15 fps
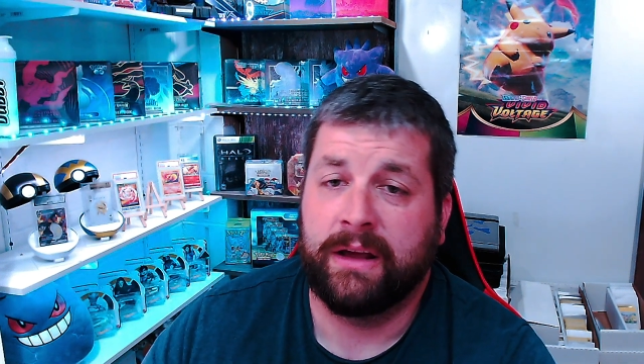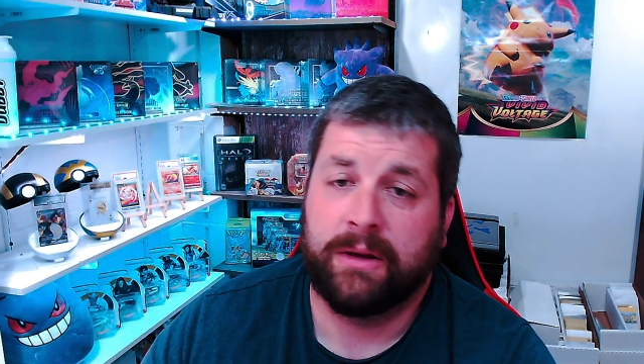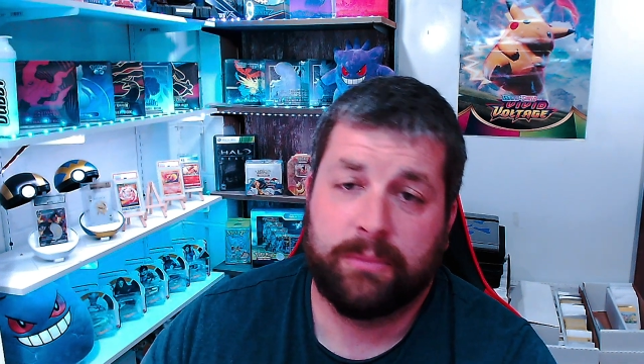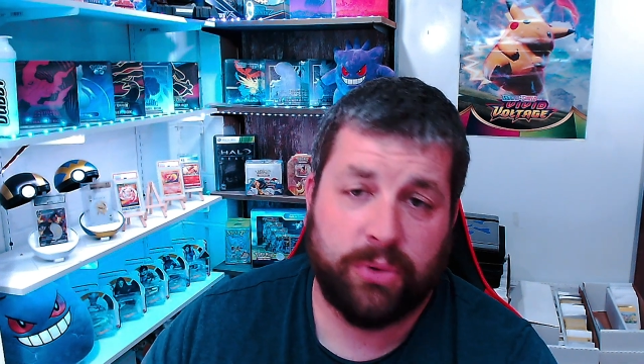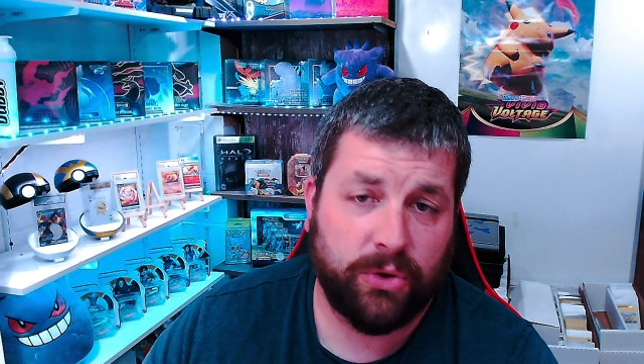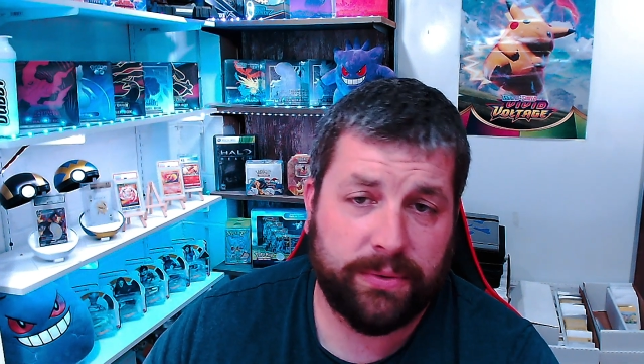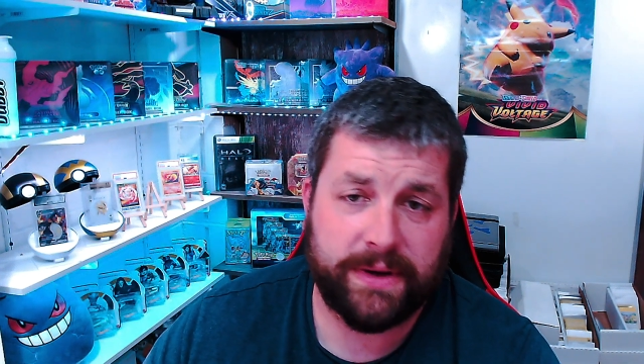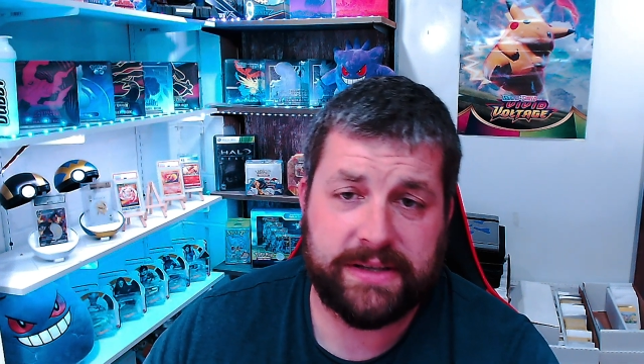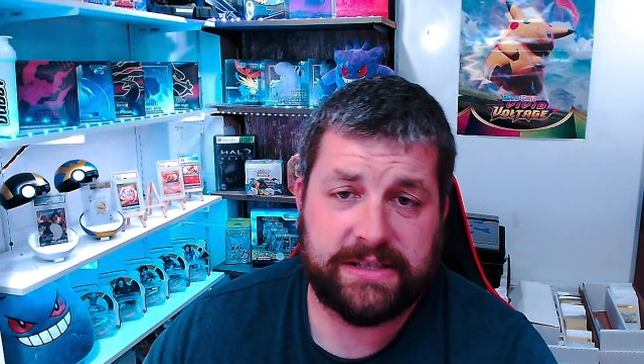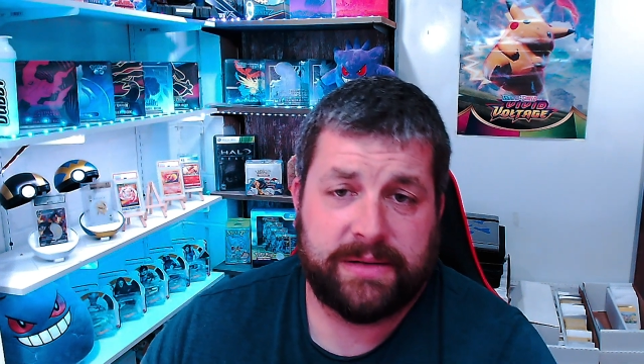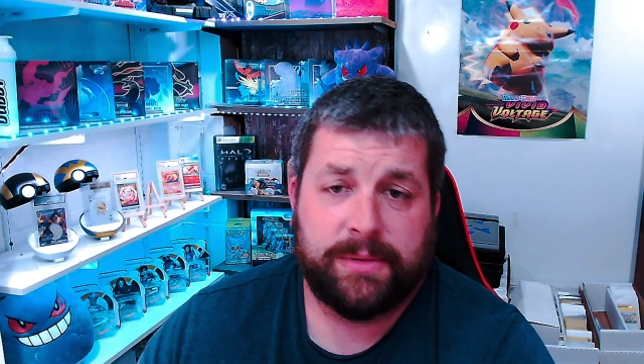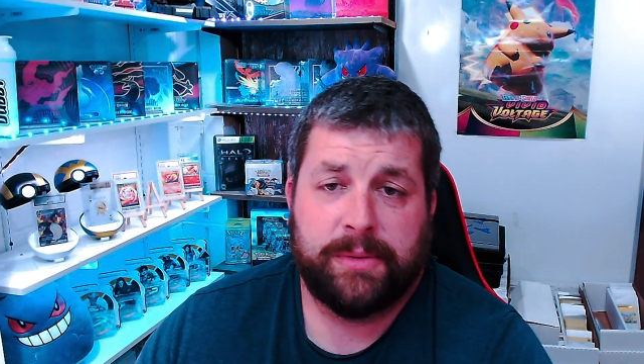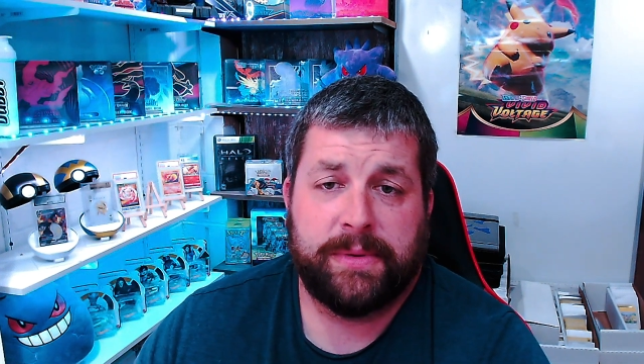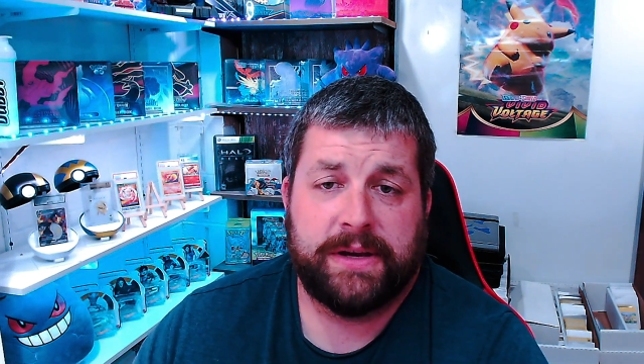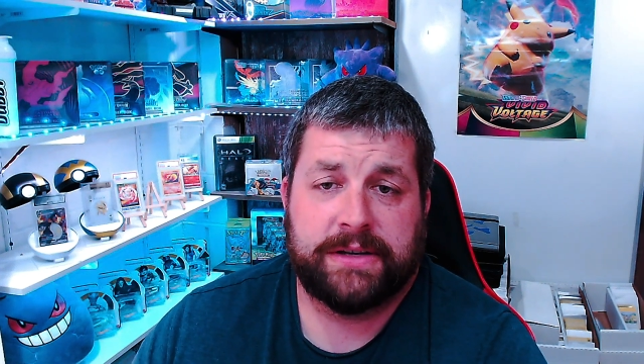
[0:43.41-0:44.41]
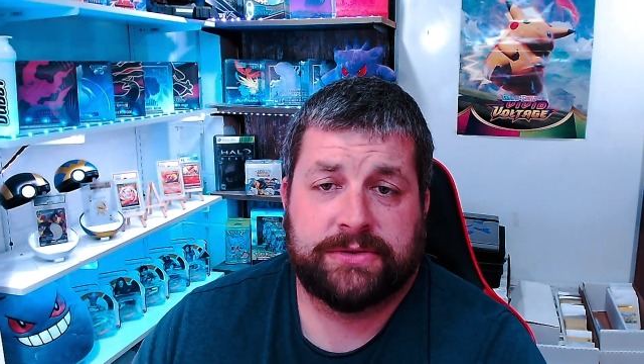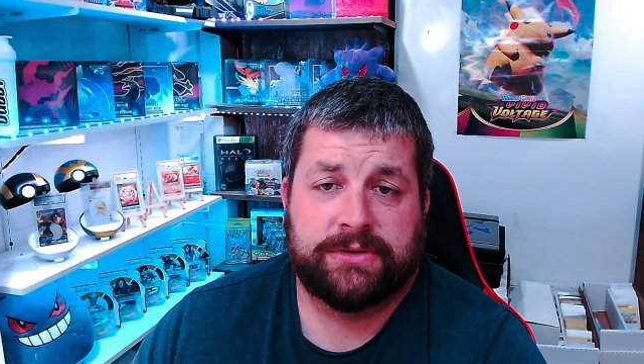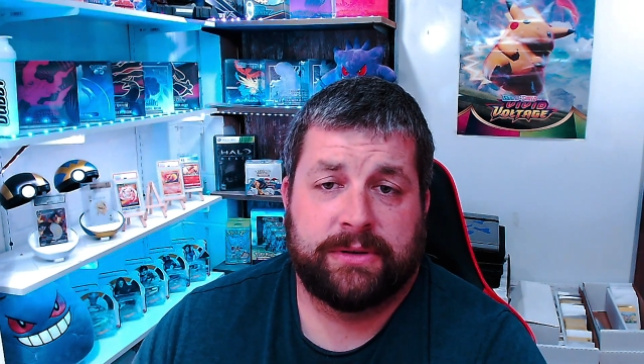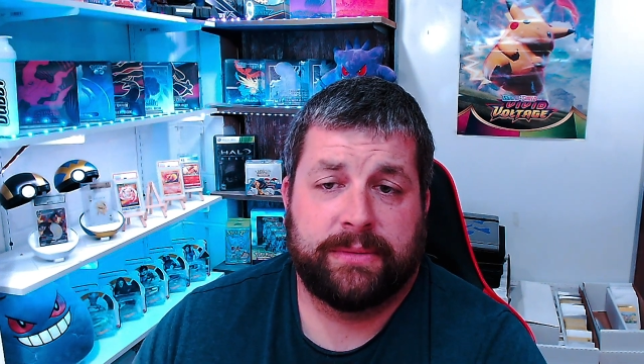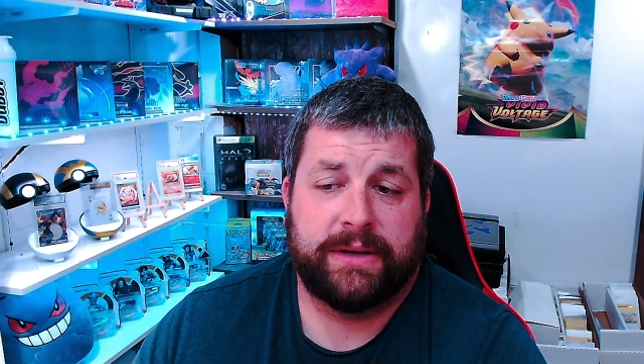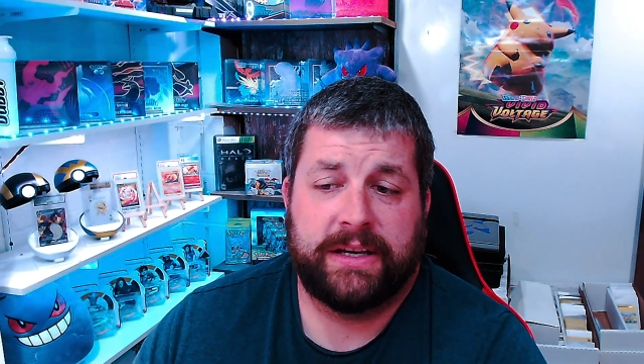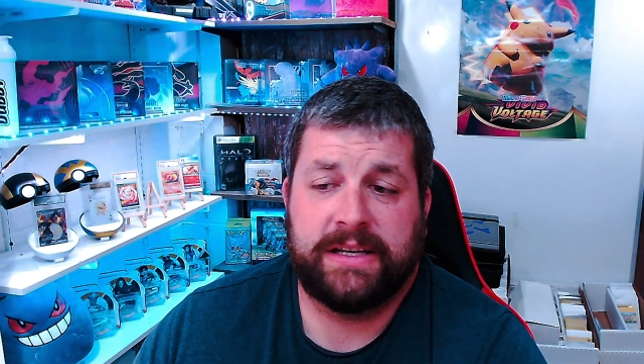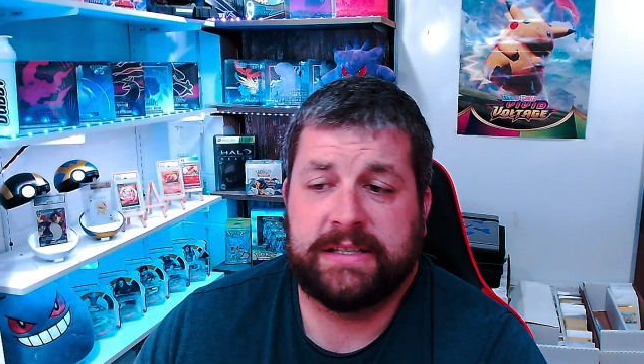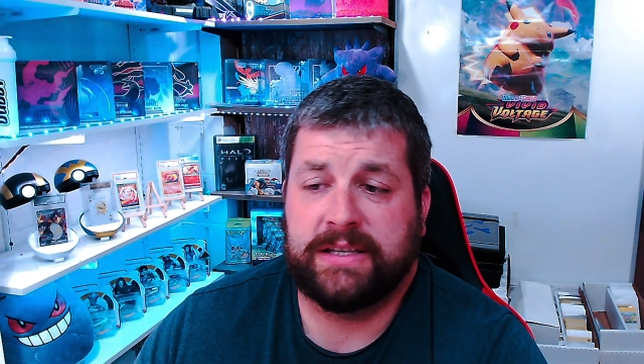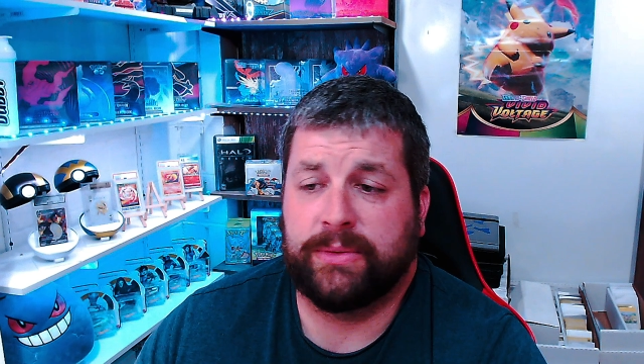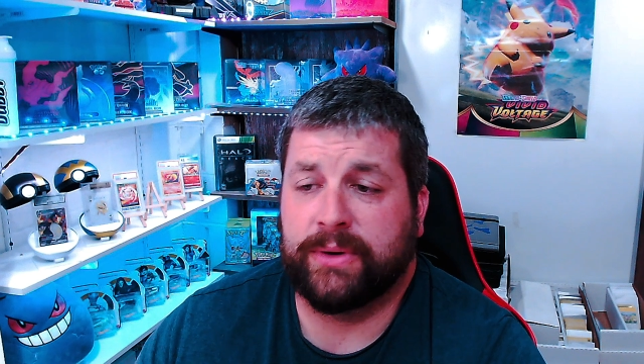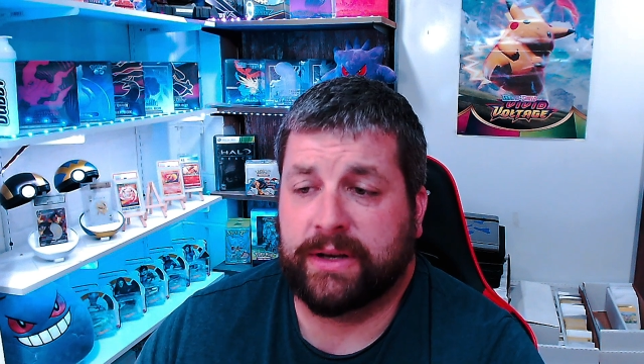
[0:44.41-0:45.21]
pull rates seem to be extremely easy